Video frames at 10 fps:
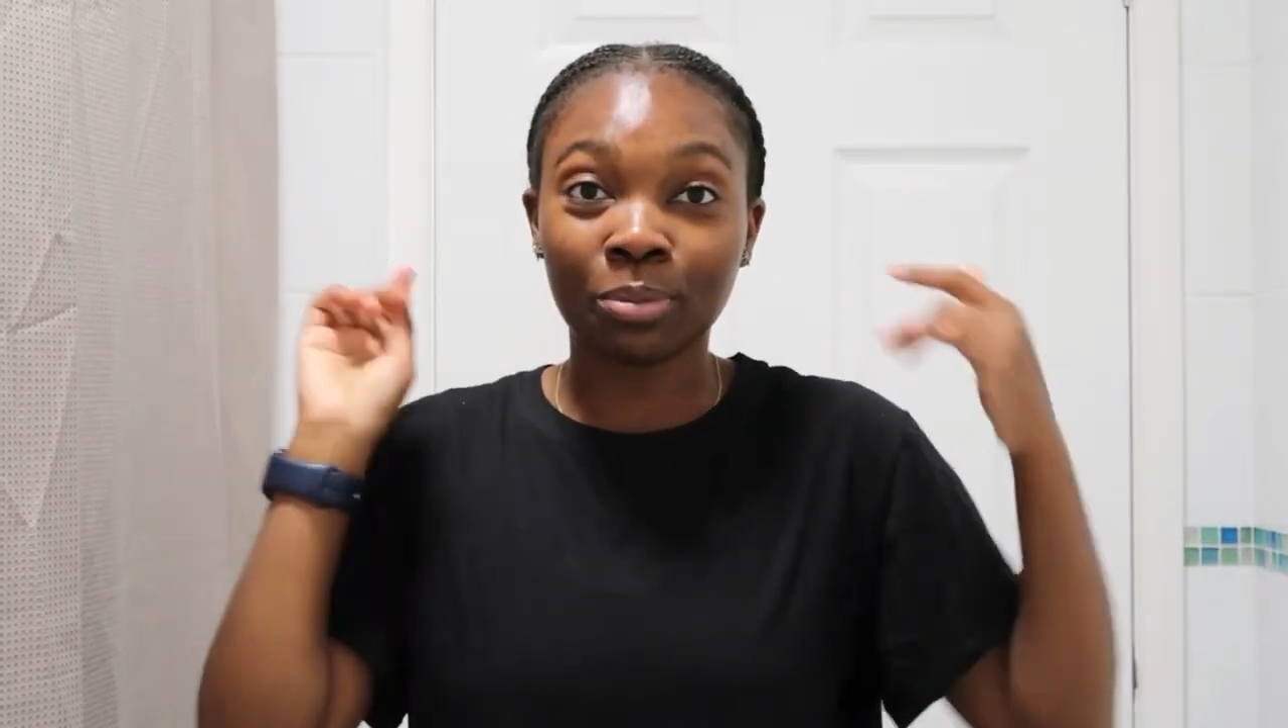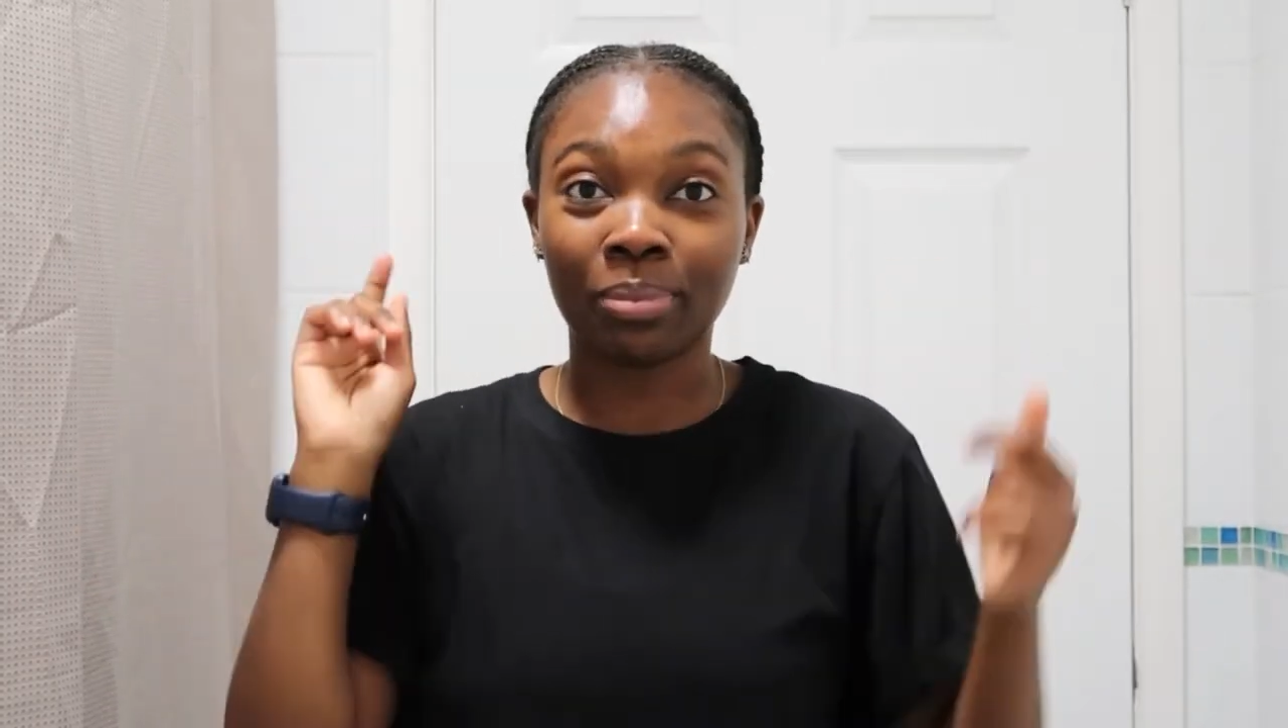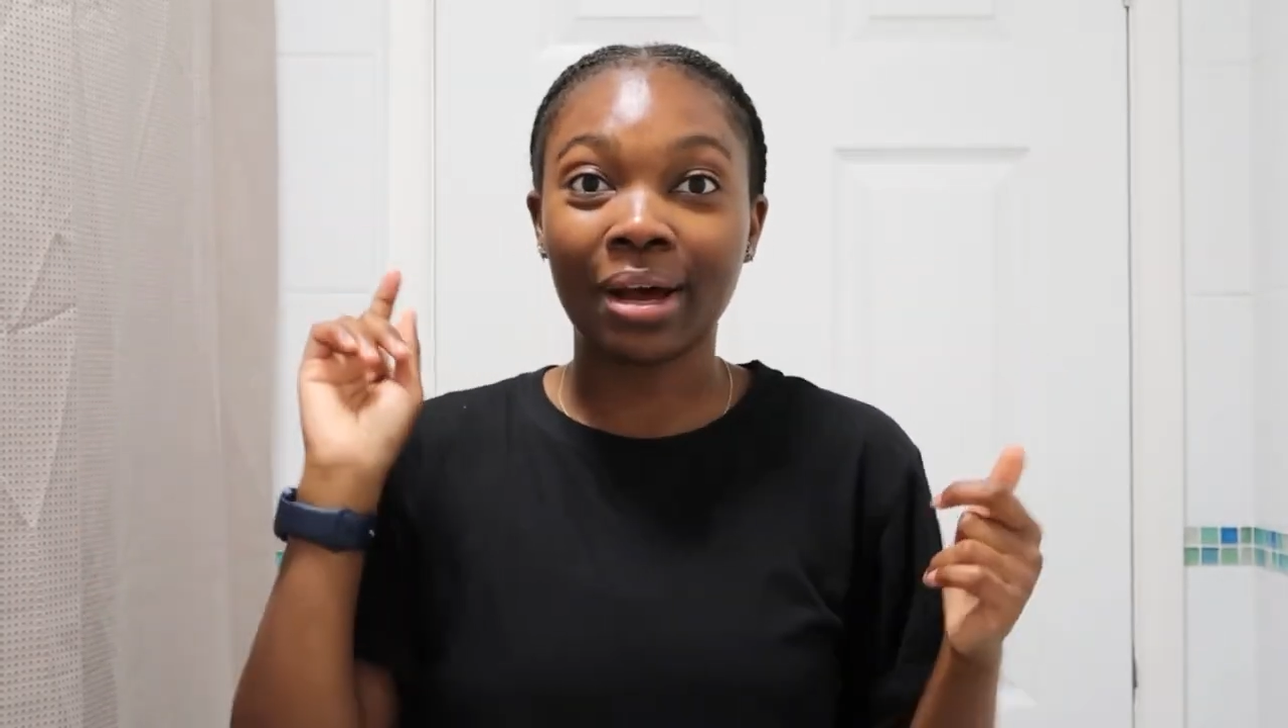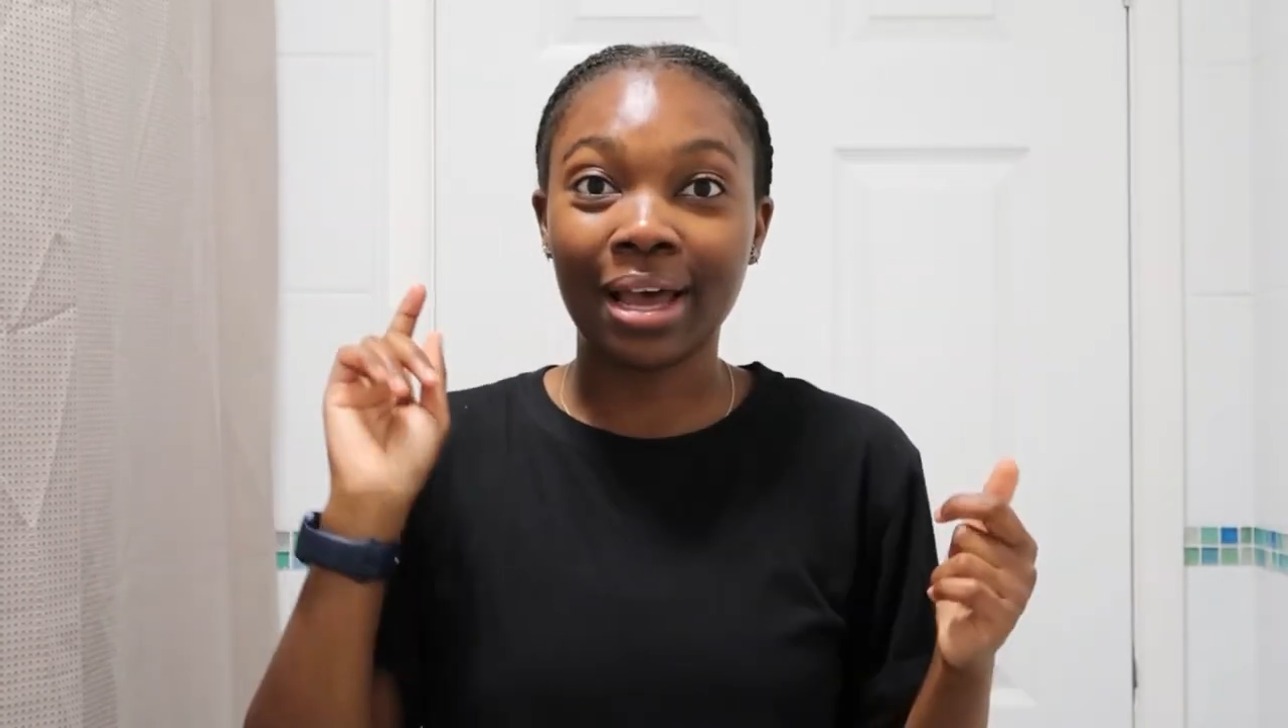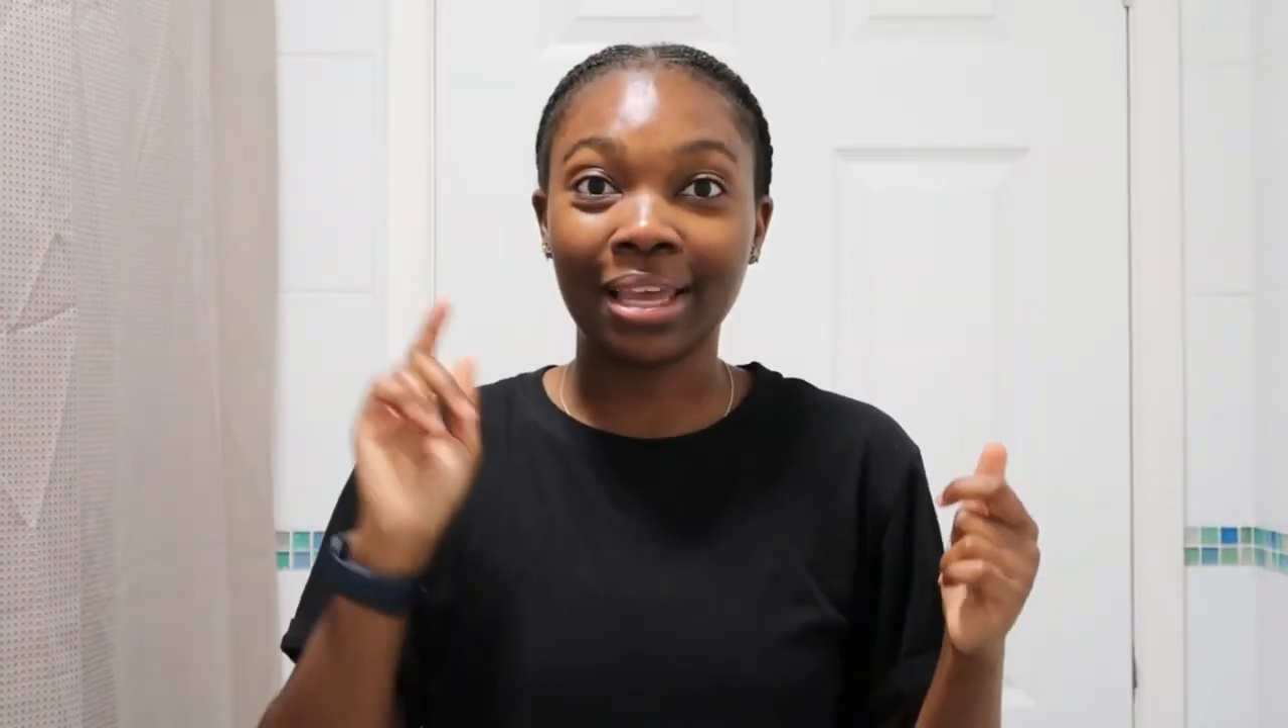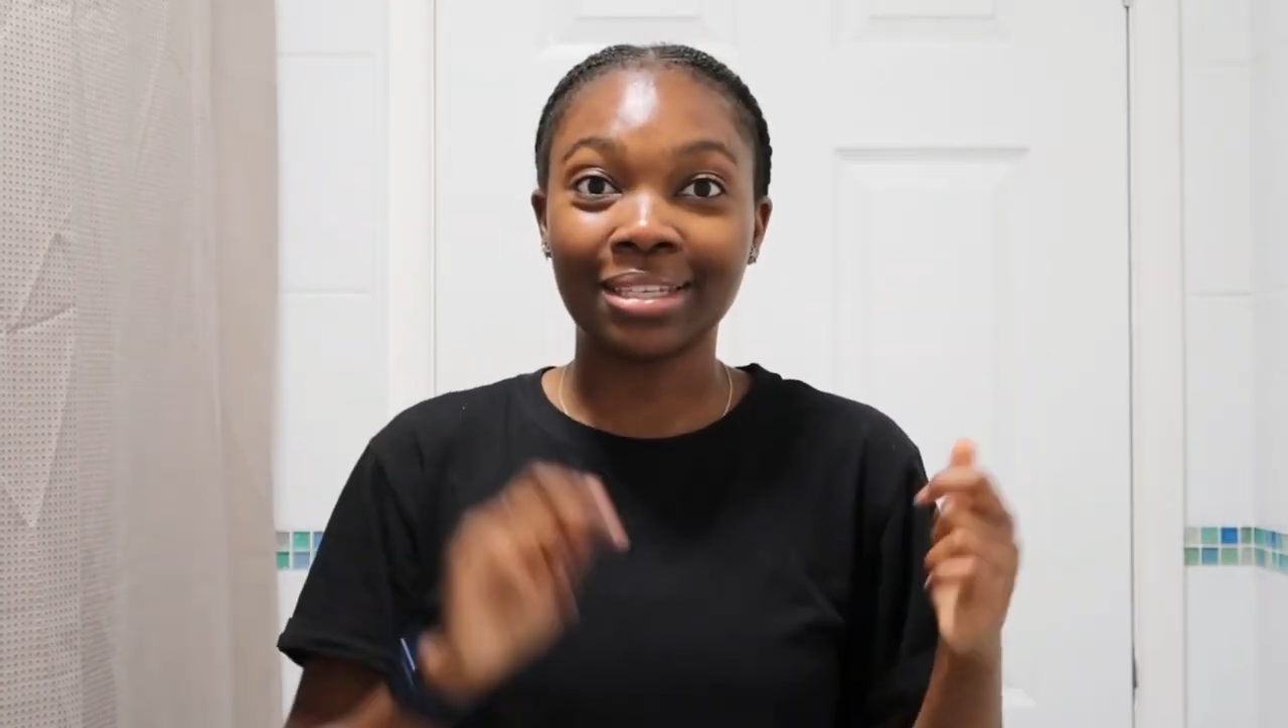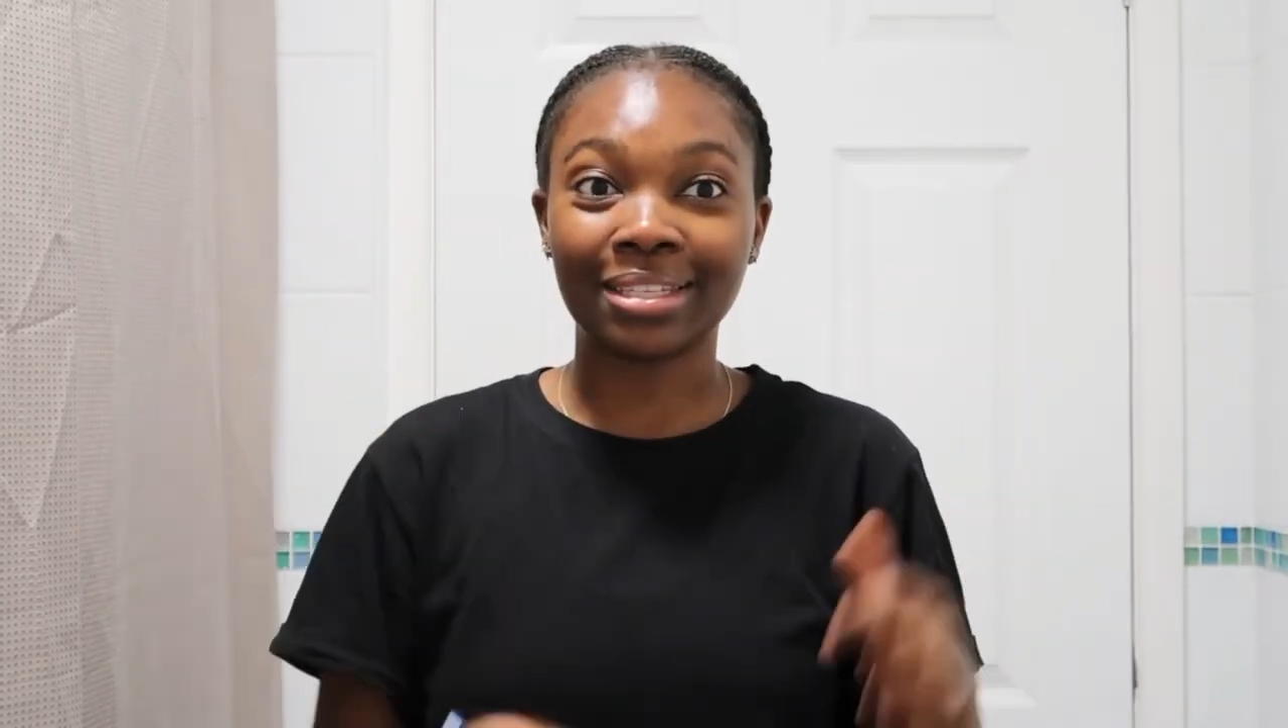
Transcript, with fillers: by